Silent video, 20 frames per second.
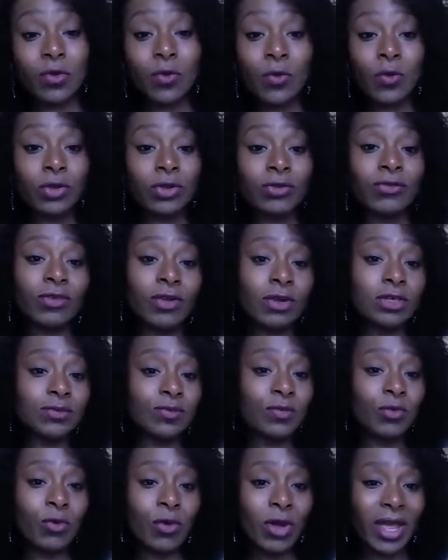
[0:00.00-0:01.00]
or you've
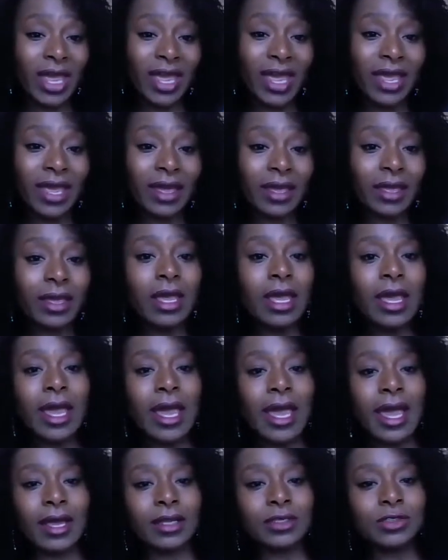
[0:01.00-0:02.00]
lost more hair
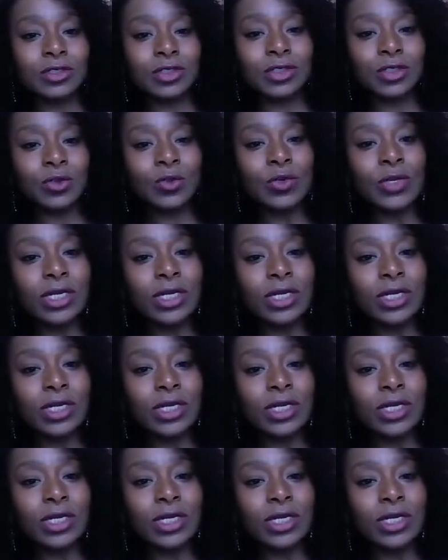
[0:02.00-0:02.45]
and you